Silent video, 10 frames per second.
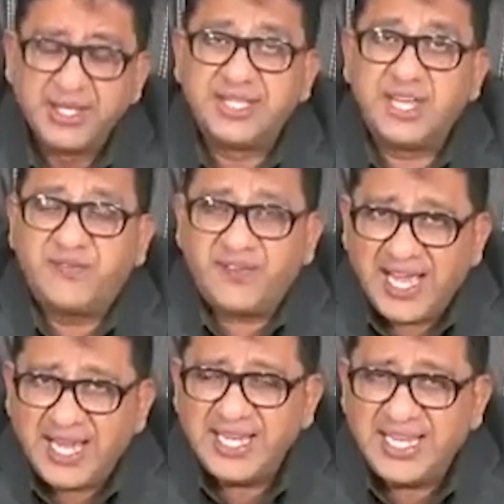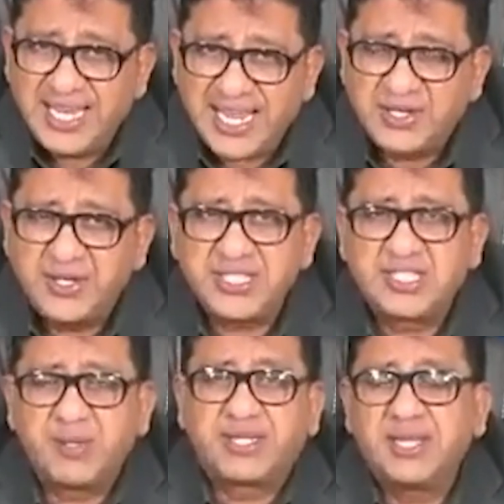They filed the elections
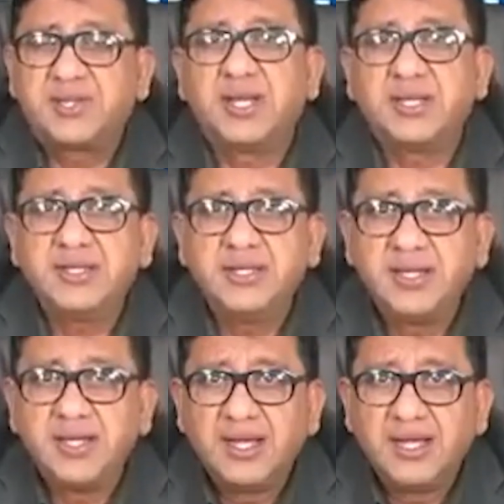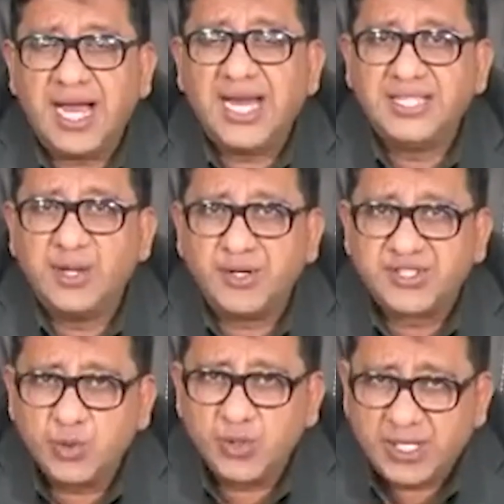petition, and they were
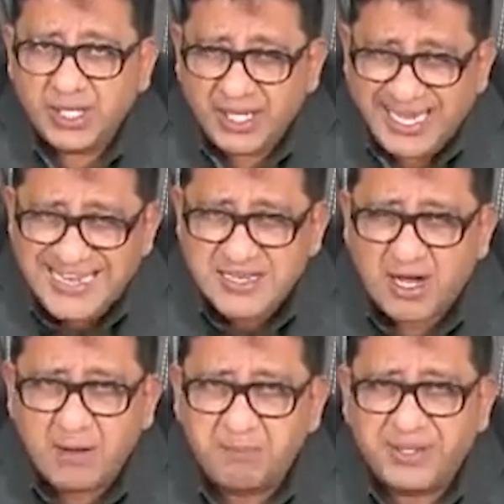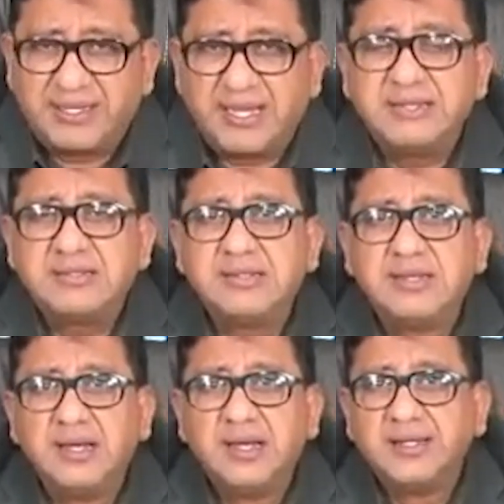so incompetent
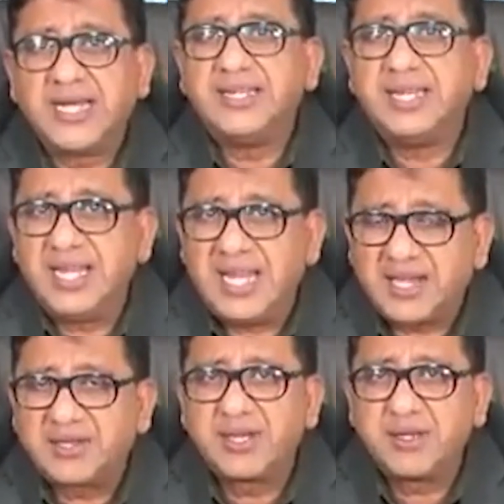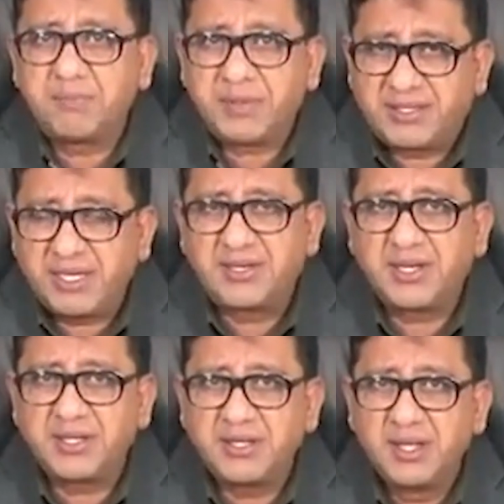that the election
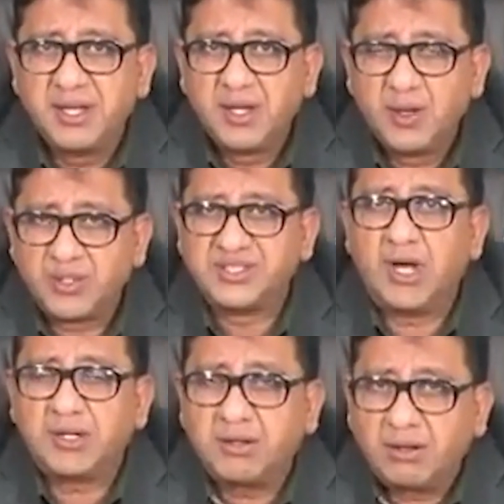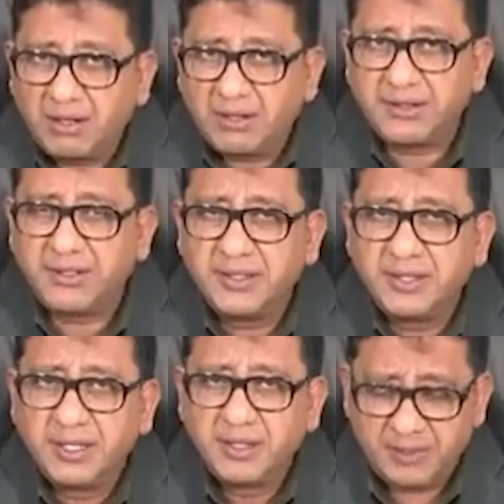petition was not heard,
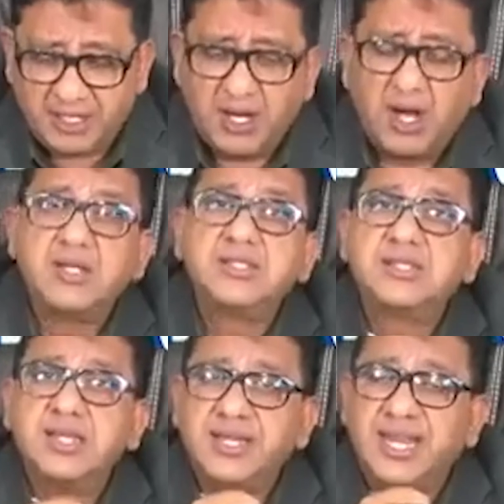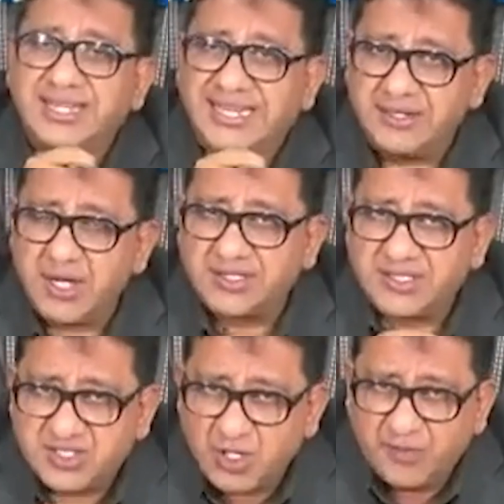because they did not
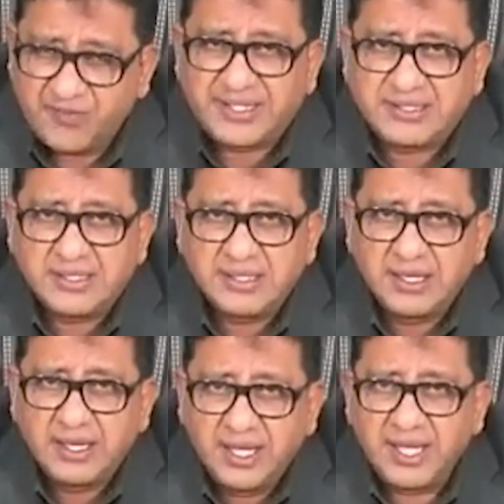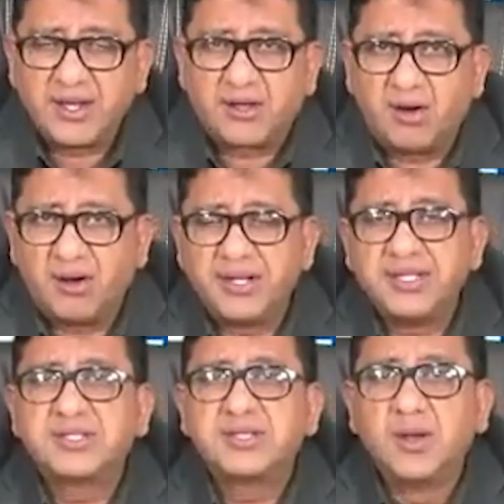serve it in
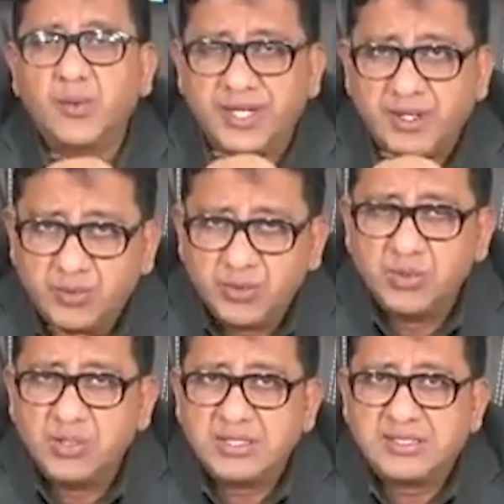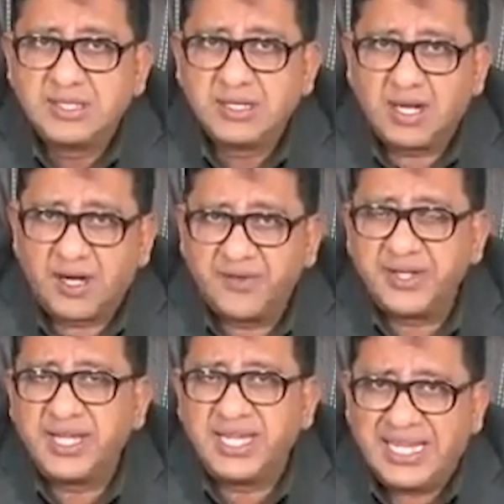accordance with the rules
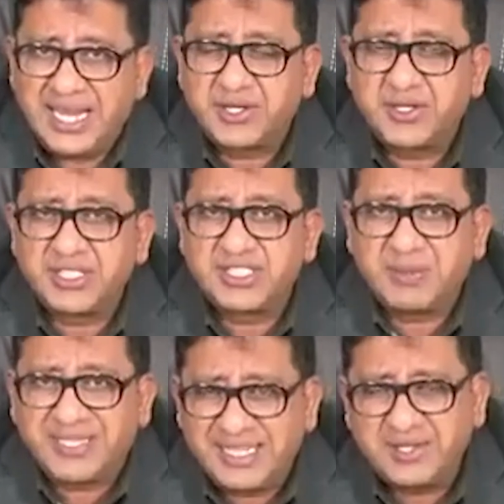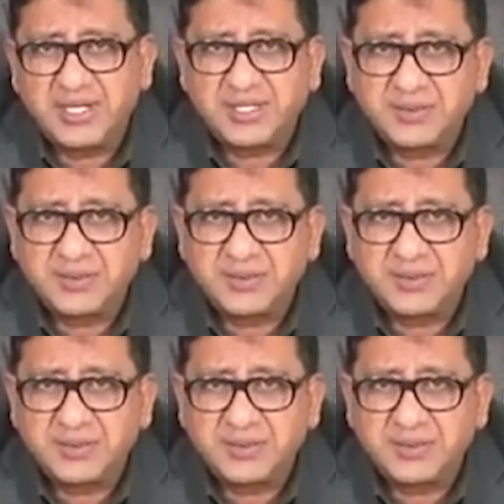governing elections petition.